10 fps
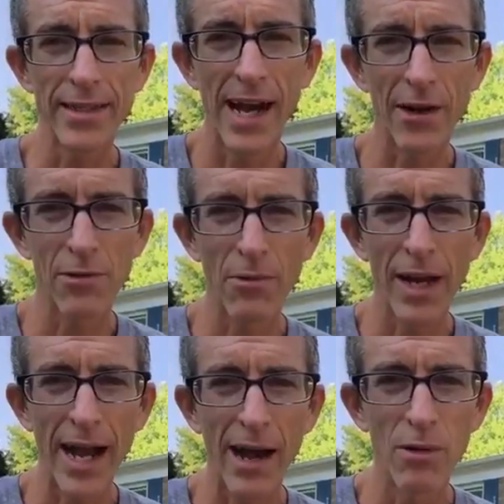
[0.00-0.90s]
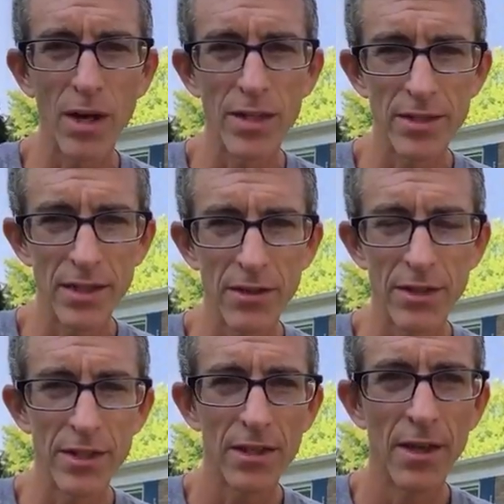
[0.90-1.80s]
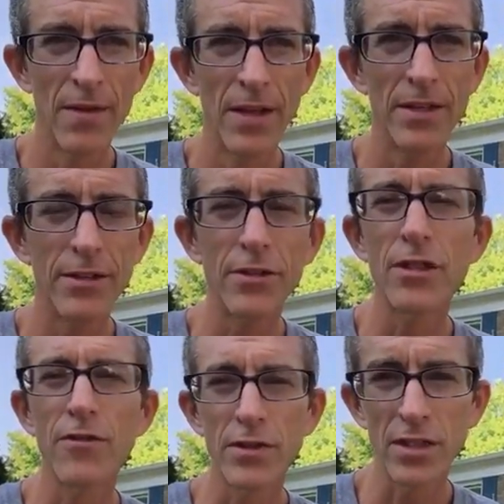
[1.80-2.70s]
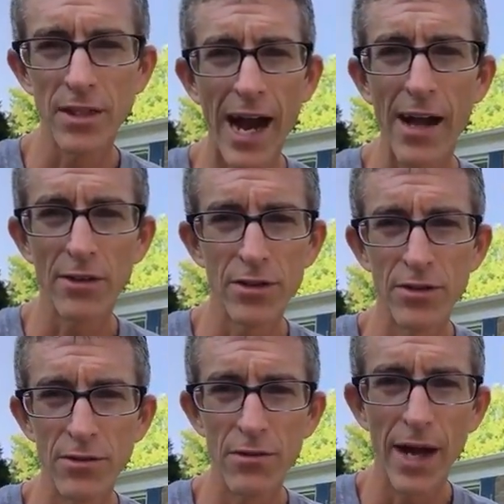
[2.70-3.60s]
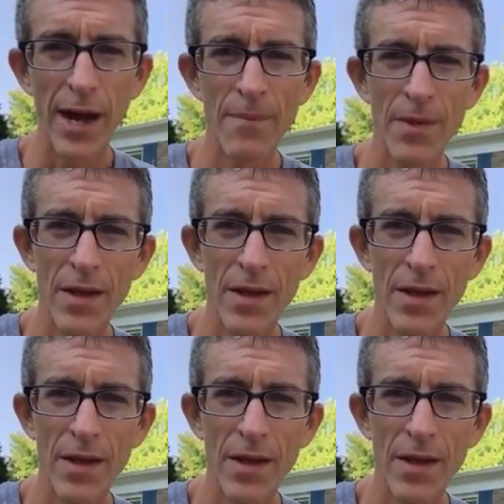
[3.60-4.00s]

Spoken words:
how to write out a series. There's different styles to do that.